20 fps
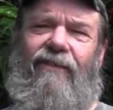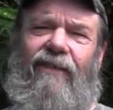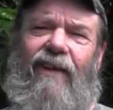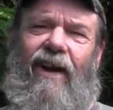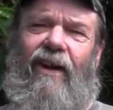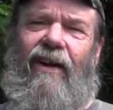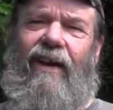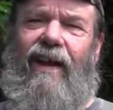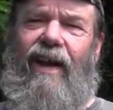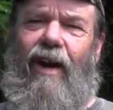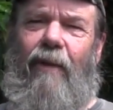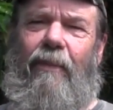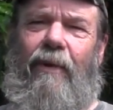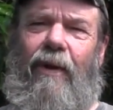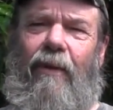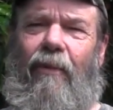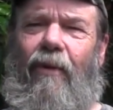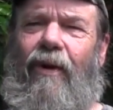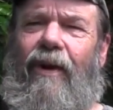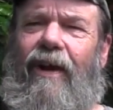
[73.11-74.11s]
you know, get up
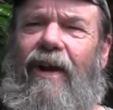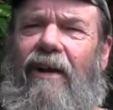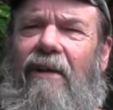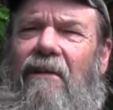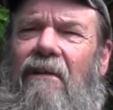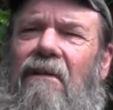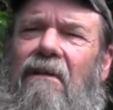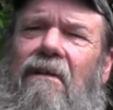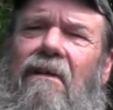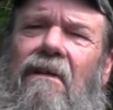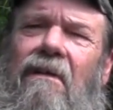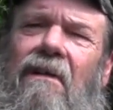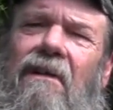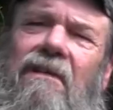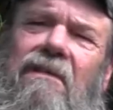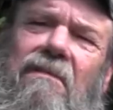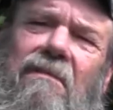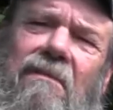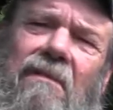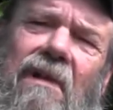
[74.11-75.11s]
in the morning and go, oh,
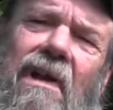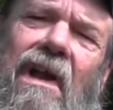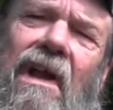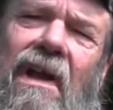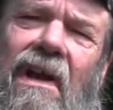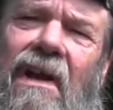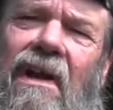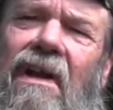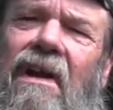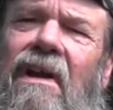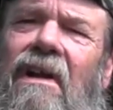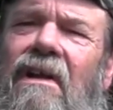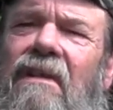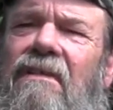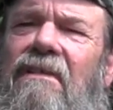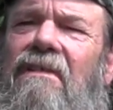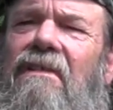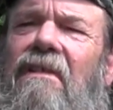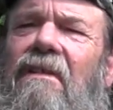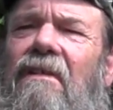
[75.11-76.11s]
it's raining,
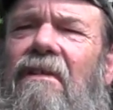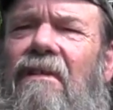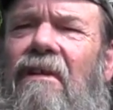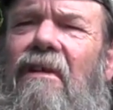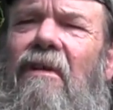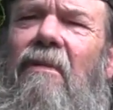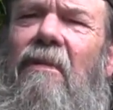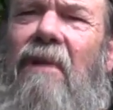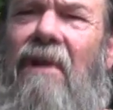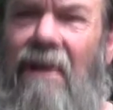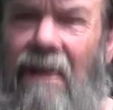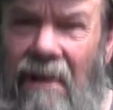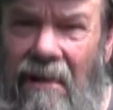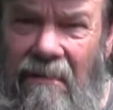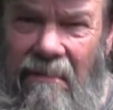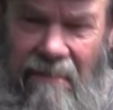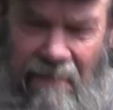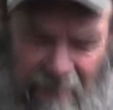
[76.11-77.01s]
it's so gloomy, I